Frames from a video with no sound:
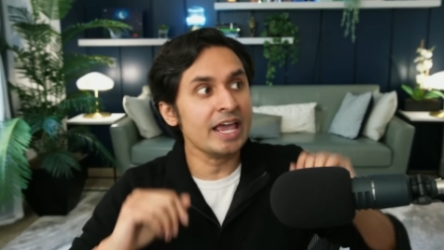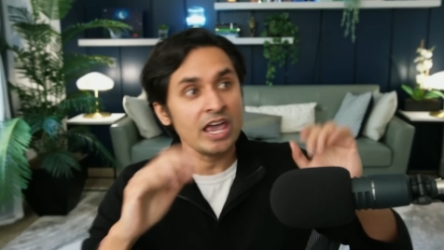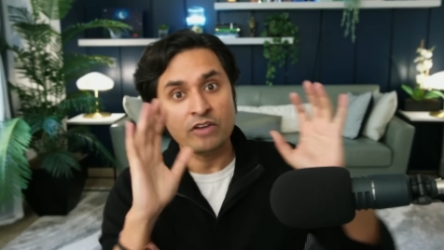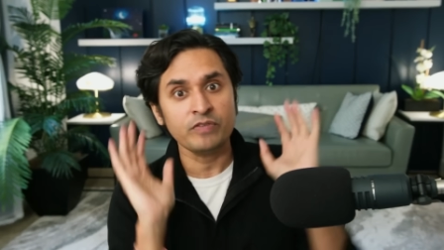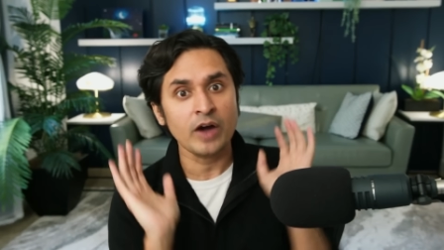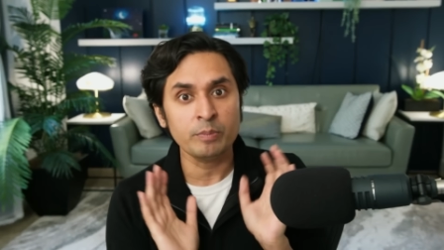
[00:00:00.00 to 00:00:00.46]

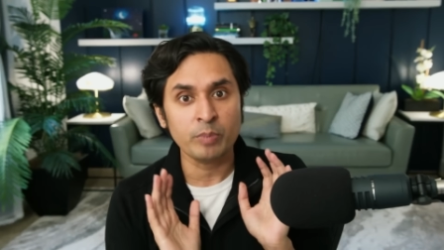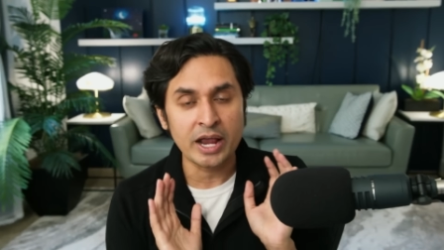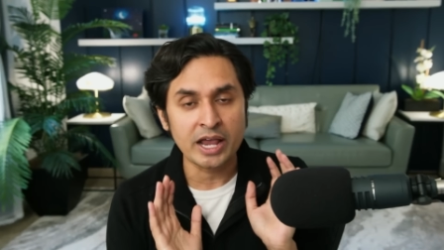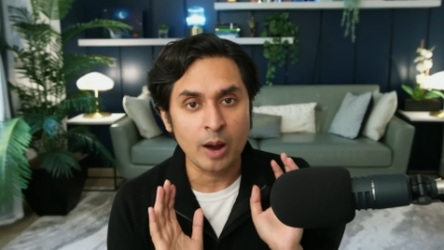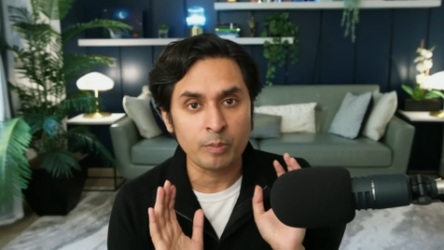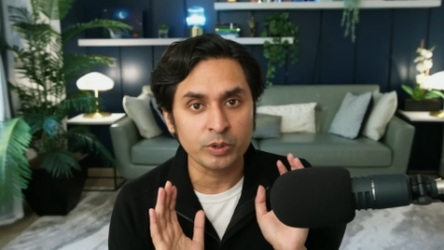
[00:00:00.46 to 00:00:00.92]
If I
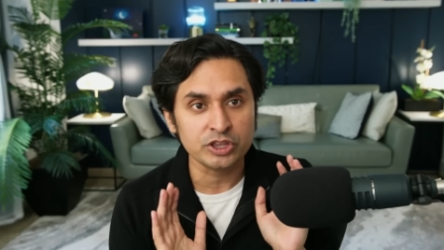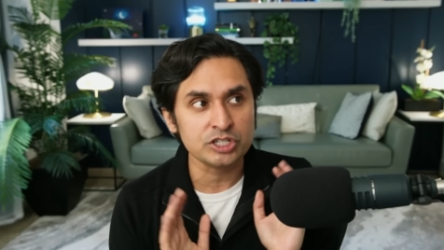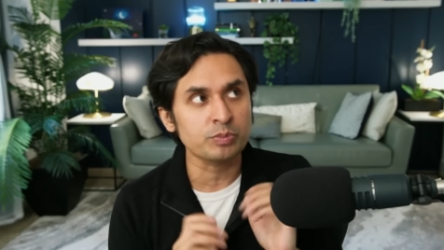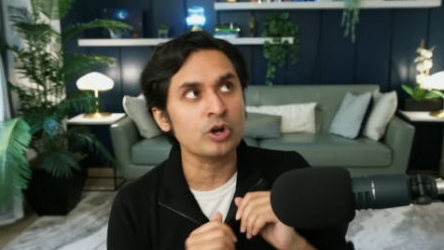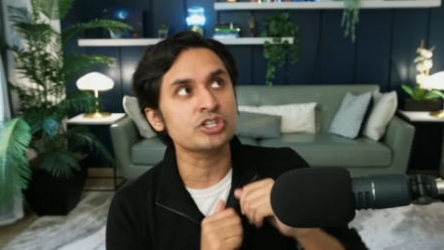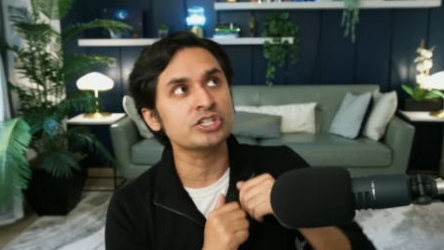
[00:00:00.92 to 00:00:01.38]
break up with this
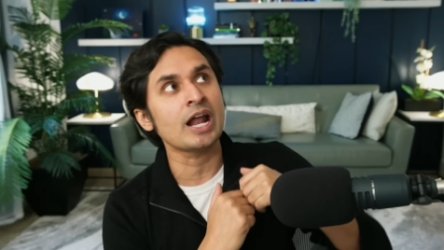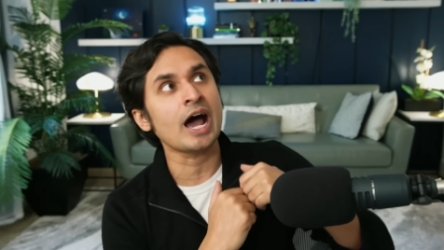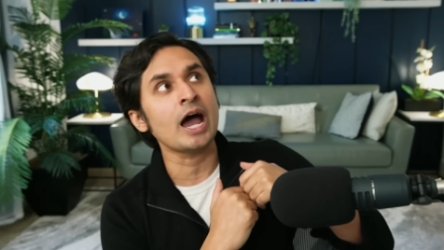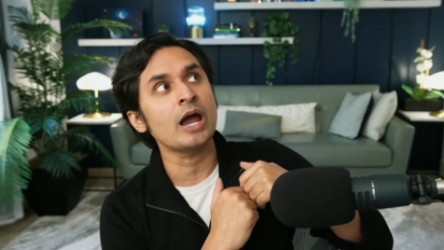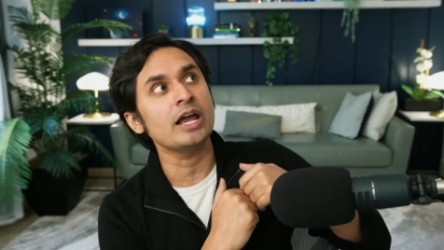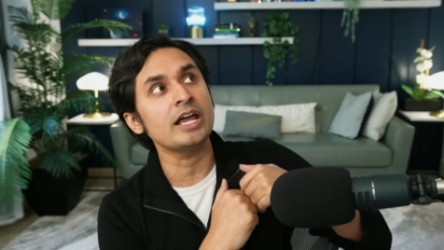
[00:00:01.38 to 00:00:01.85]
person,
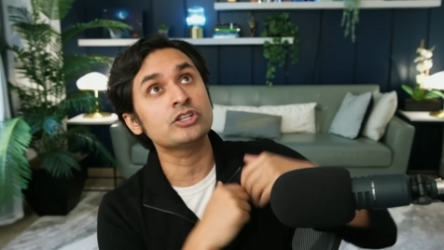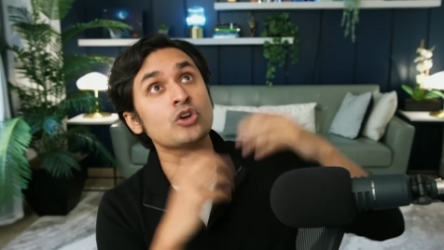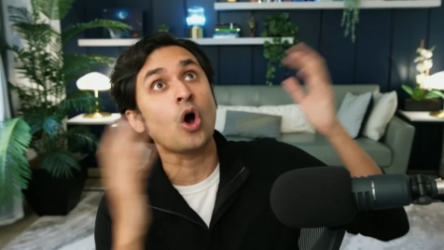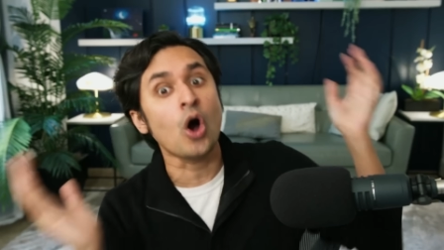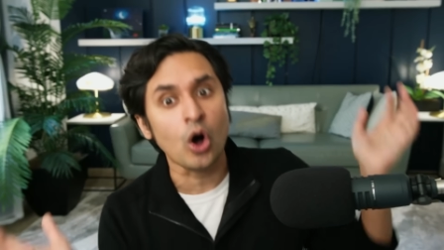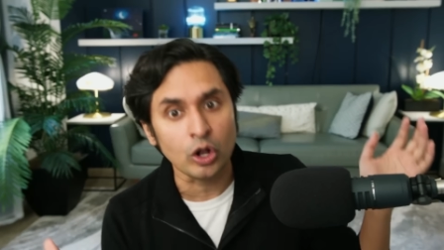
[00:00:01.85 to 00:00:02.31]
I, it's
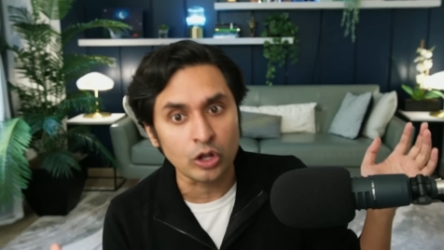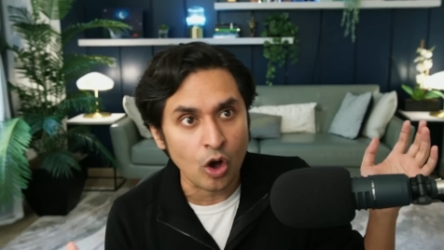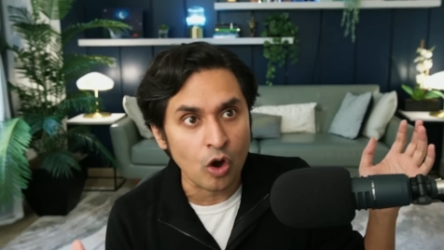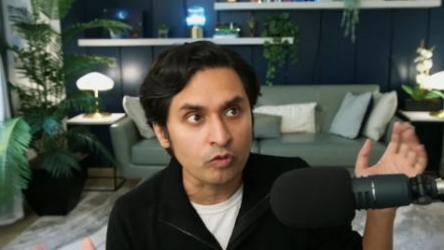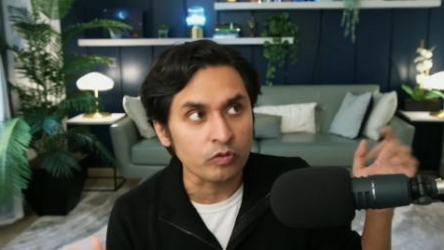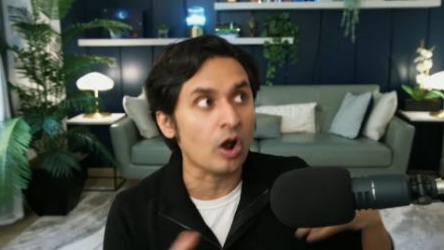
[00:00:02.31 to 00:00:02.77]
all
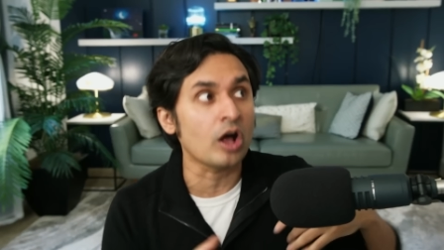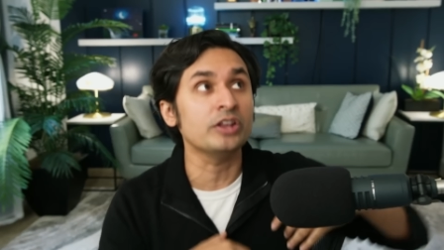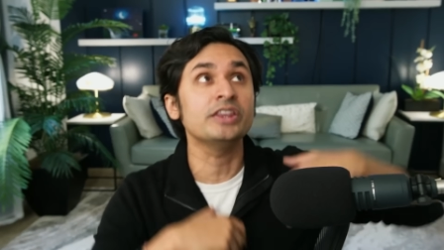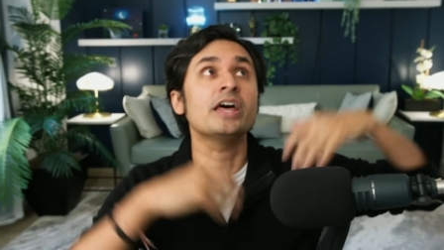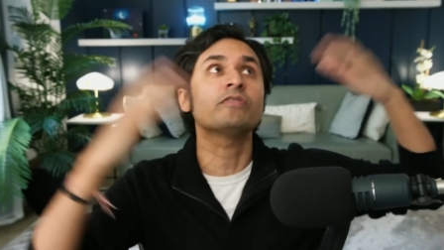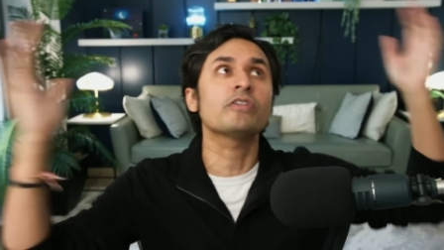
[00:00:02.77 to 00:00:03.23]
over. I'll
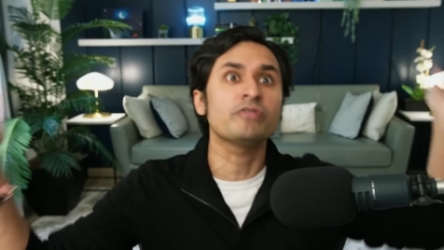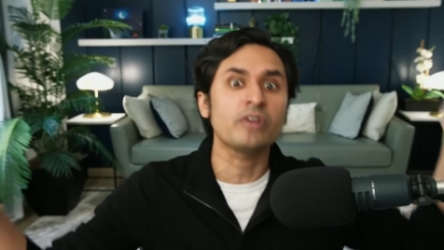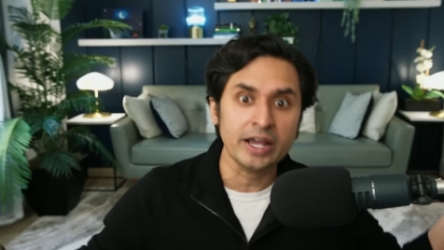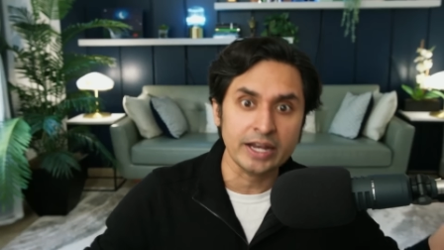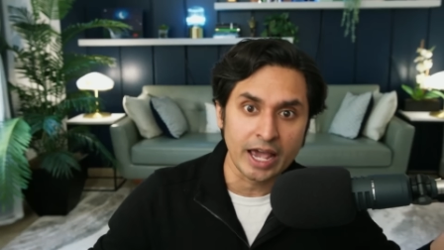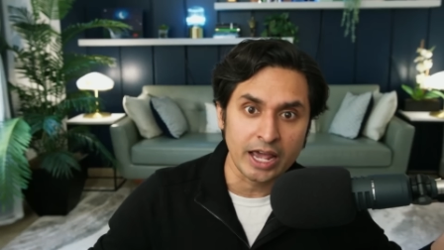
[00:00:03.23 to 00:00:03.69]
never
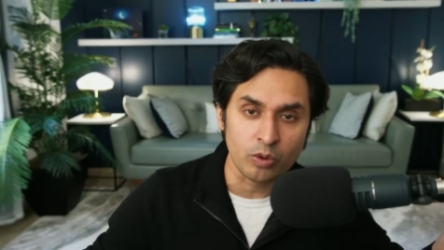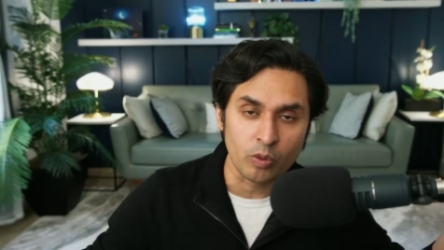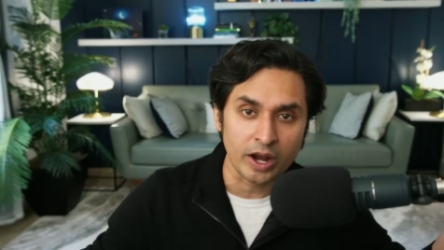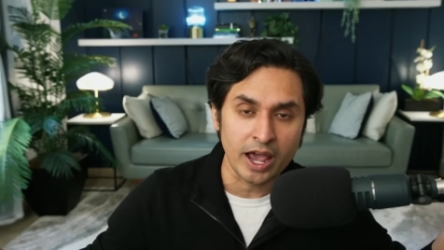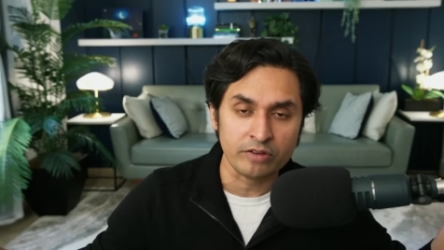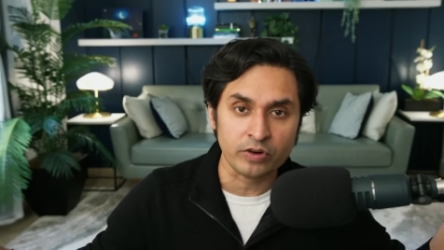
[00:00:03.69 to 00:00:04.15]
find
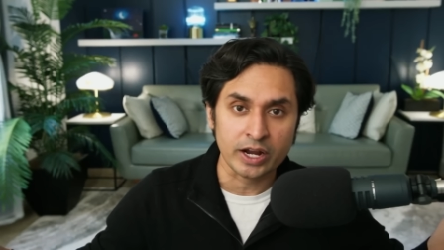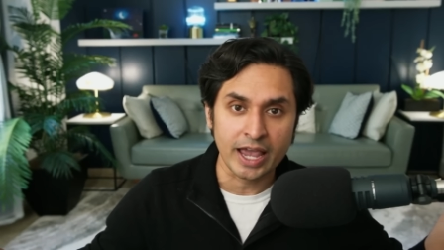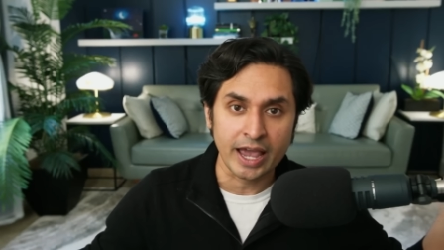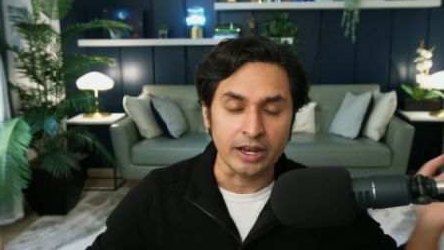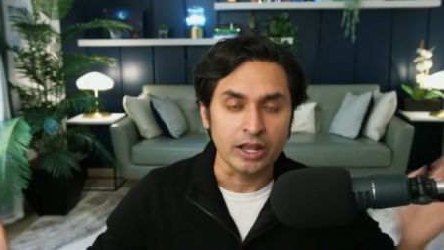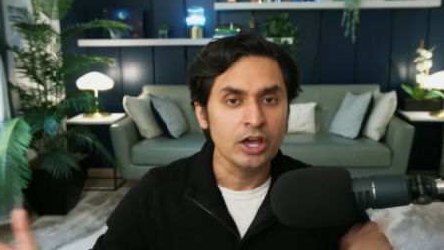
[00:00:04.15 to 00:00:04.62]
anyone ever
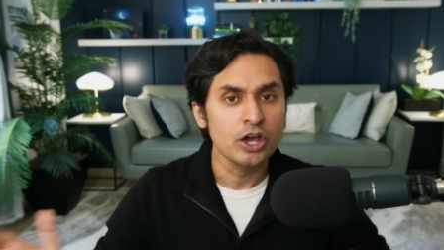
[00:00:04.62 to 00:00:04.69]
again.